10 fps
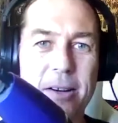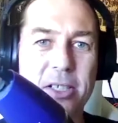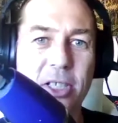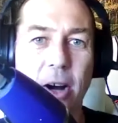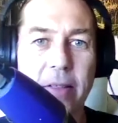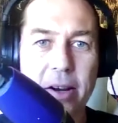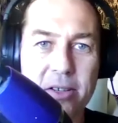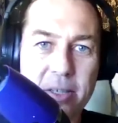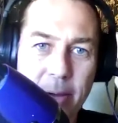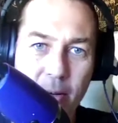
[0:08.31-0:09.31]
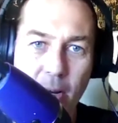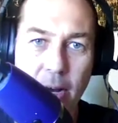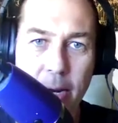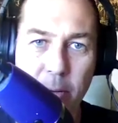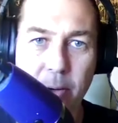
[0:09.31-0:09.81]
It's Jai, that Aussie metal
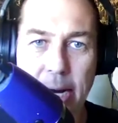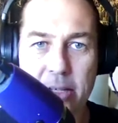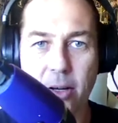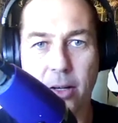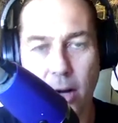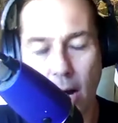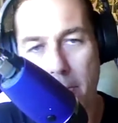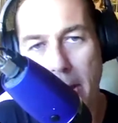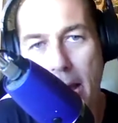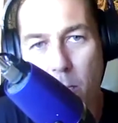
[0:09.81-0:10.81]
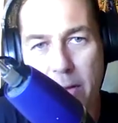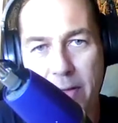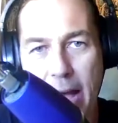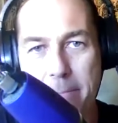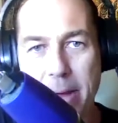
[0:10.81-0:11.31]
guy here with Crannk.com and with
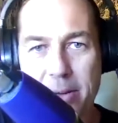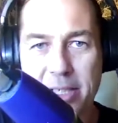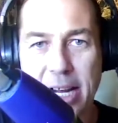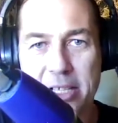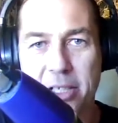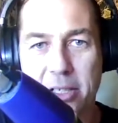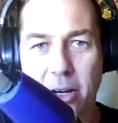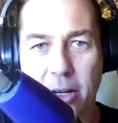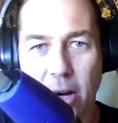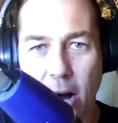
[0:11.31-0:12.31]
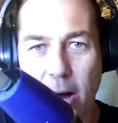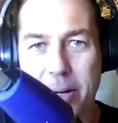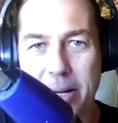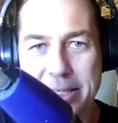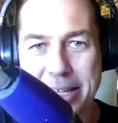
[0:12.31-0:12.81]
that metalstation.com.
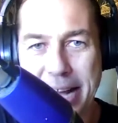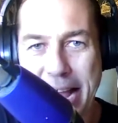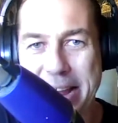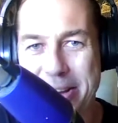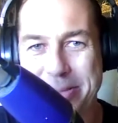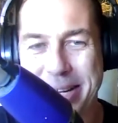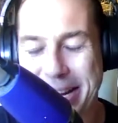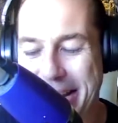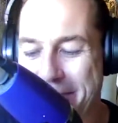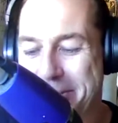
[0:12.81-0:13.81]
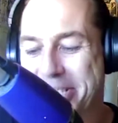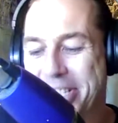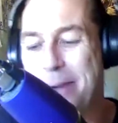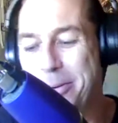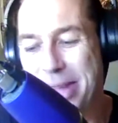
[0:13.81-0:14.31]
And today I'm getting to have a
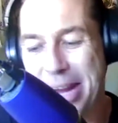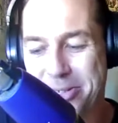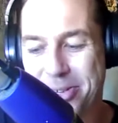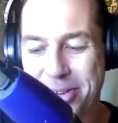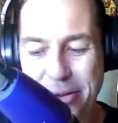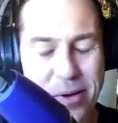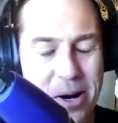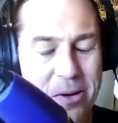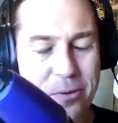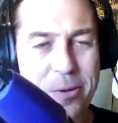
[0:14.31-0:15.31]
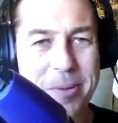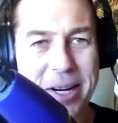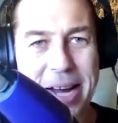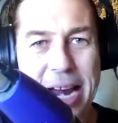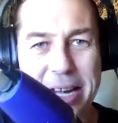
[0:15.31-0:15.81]
chat with Andrew Neufeld from
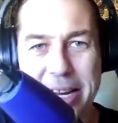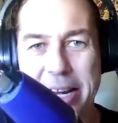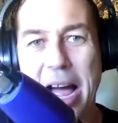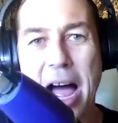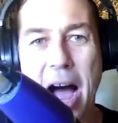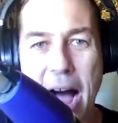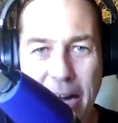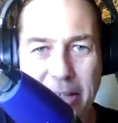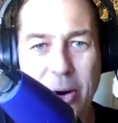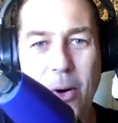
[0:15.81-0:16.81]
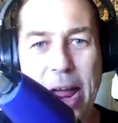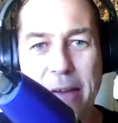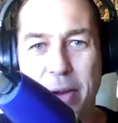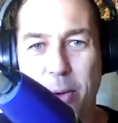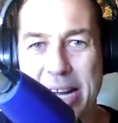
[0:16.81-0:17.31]
Canadian hardcore
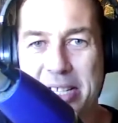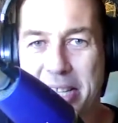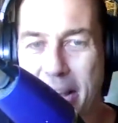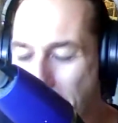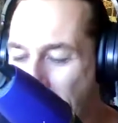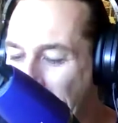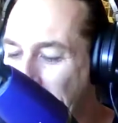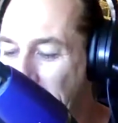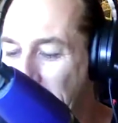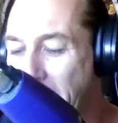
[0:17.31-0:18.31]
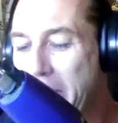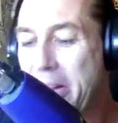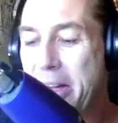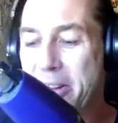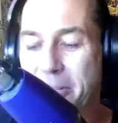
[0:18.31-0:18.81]
heavyweights Comeback Kid.
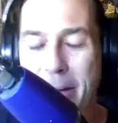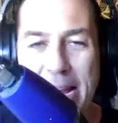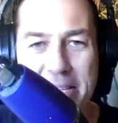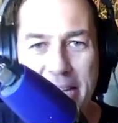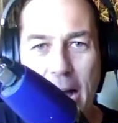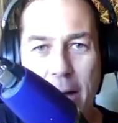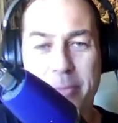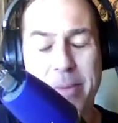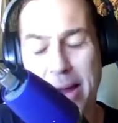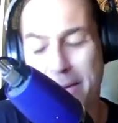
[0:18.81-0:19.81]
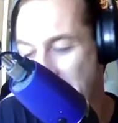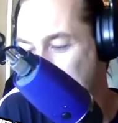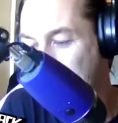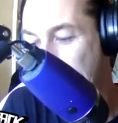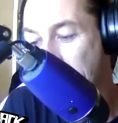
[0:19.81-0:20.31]
His amazing album, Heavy
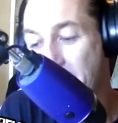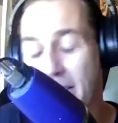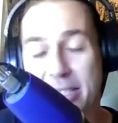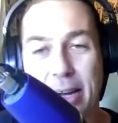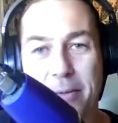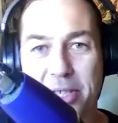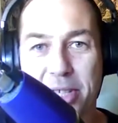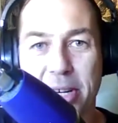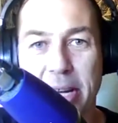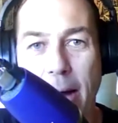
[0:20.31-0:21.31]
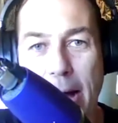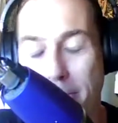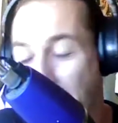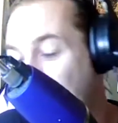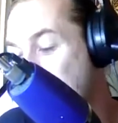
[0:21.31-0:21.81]
Steps. It's their 7th studio
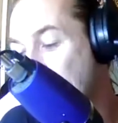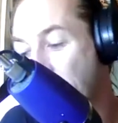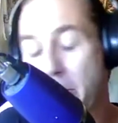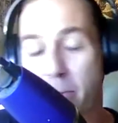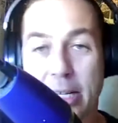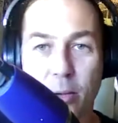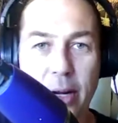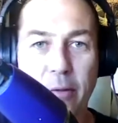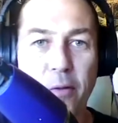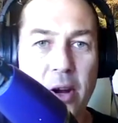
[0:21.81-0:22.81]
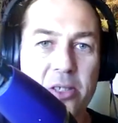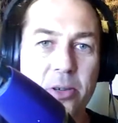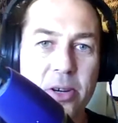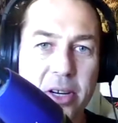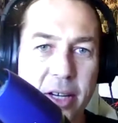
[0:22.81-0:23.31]
album, came out January 21st
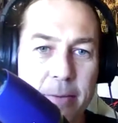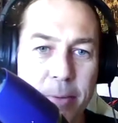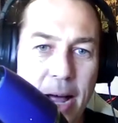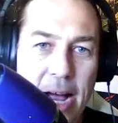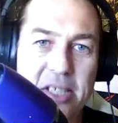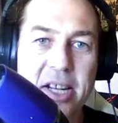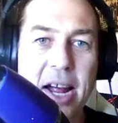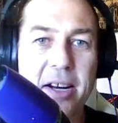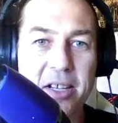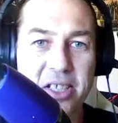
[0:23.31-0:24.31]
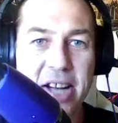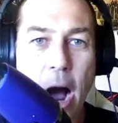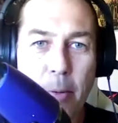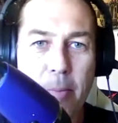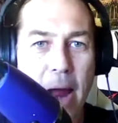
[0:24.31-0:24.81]
through Nuclear Blast. And it is an
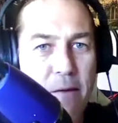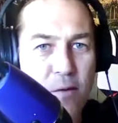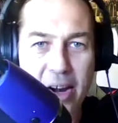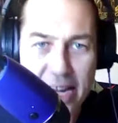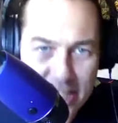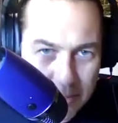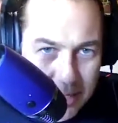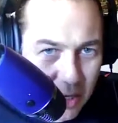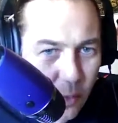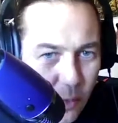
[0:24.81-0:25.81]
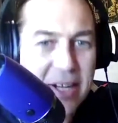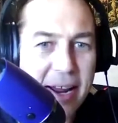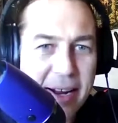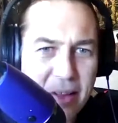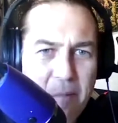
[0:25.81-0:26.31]
album everyone needs to be
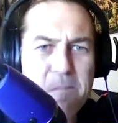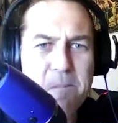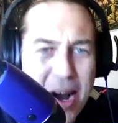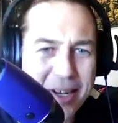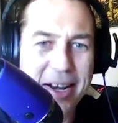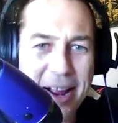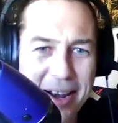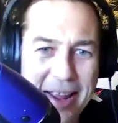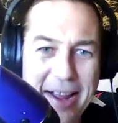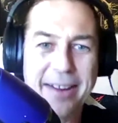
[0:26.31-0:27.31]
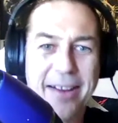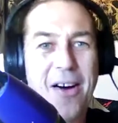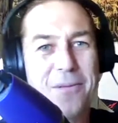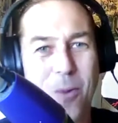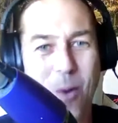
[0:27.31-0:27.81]
cranking the fucking hell out
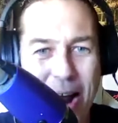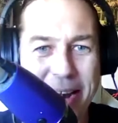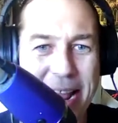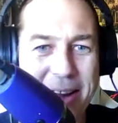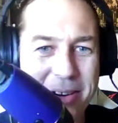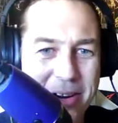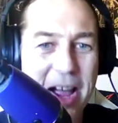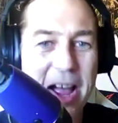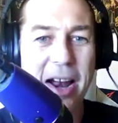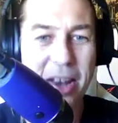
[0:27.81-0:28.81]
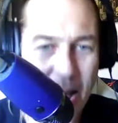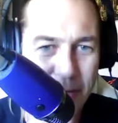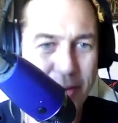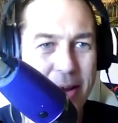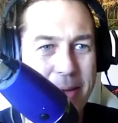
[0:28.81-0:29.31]
of right now, dude.
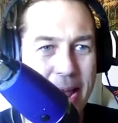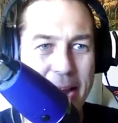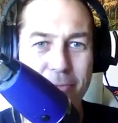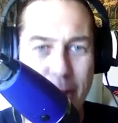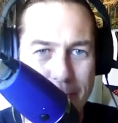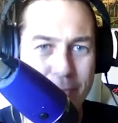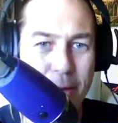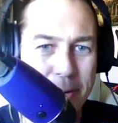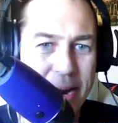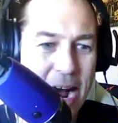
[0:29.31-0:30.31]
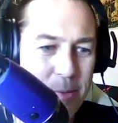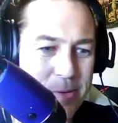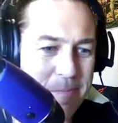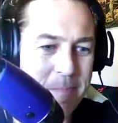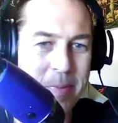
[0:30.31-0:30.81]
Loving it, man. Ripping album.